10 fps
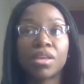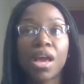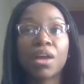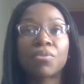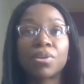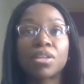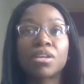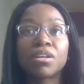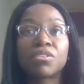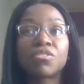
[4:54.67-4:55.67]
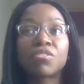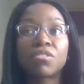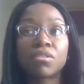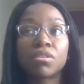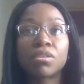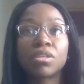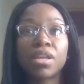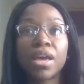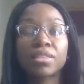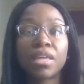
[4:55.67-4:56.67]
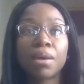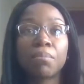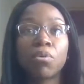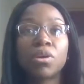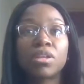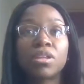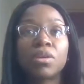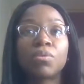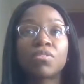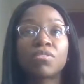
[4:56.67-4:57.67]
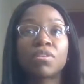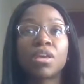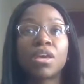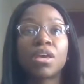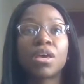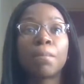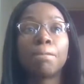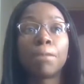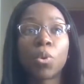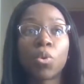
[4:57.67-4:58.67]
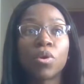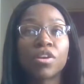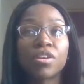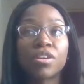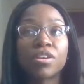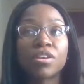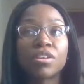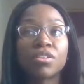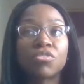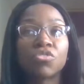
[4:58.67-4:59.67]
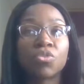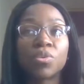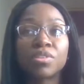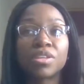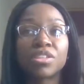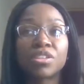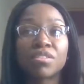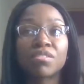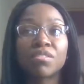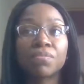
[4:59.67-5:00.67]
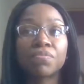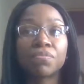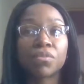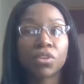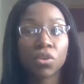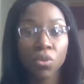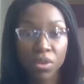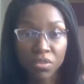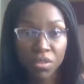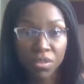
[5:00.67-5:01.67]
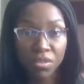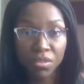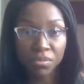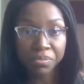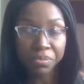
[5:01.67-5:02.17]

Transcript: I really understood at that point. It was more to it than just questions.